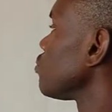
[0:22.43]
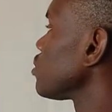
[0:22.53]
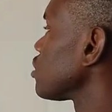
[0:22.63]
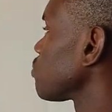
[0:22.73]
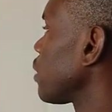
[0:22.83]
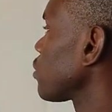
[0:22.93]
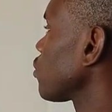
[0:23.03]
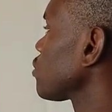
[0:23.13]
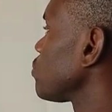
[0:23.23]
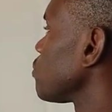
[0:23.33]
which is
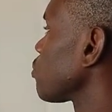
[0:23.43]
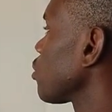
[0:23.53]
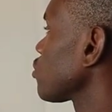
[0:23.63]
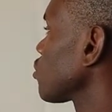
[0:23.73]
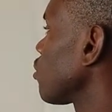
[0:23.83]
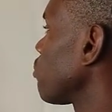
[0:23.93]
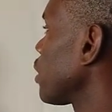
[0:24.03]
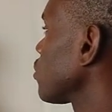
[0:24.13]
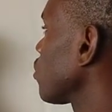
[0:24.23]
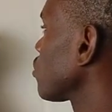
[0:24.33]
minus b plus or
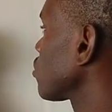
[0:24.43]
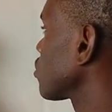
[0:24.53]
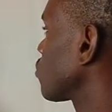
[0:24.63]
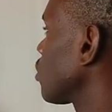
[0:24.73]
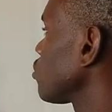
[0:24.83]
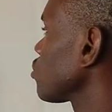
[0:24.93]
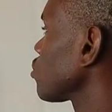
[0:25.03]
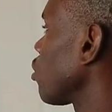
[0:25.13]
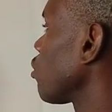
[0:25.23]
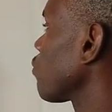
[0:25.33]
minus square root